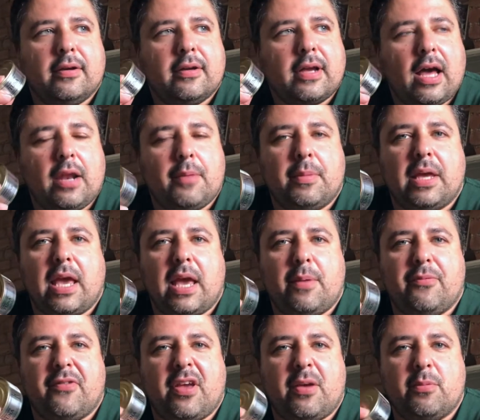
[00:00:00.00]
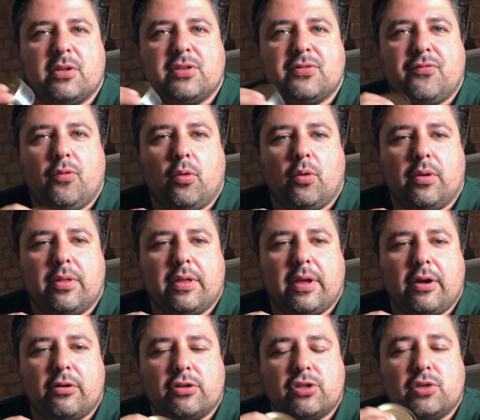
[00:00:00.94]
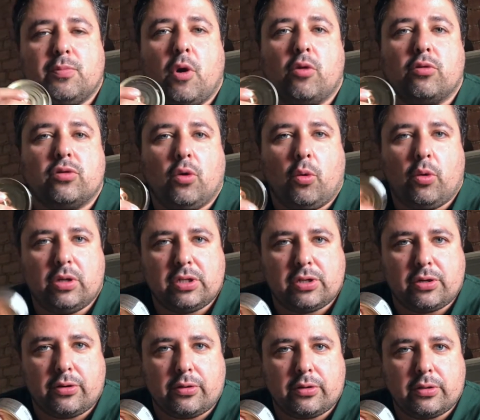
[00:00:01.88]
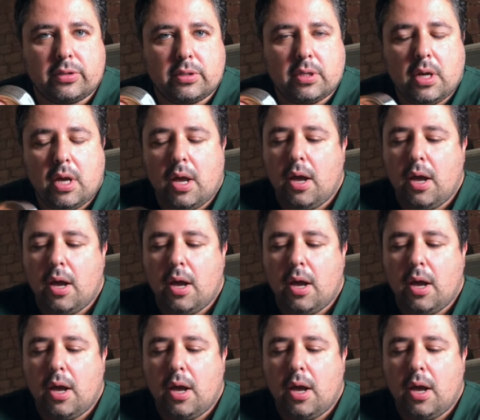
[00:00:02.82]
kind of became famous for their smoked oysters.